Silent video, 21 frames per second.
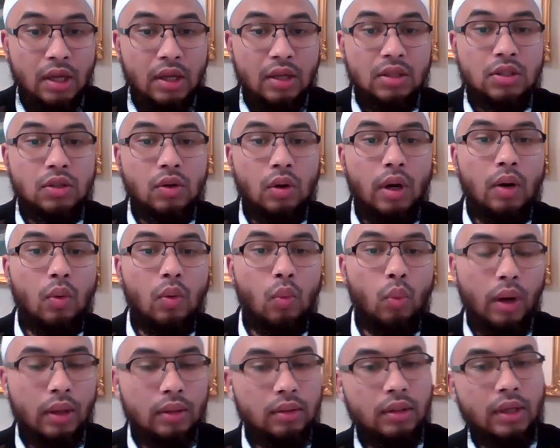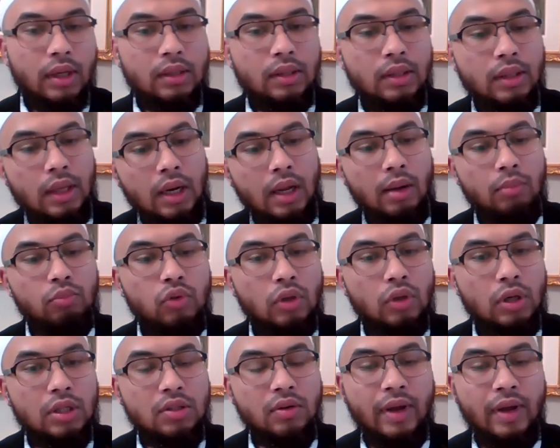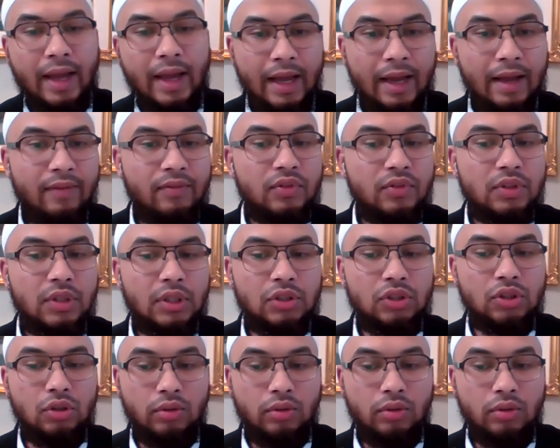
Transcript: So one thing I think, alhamdulillah, to have such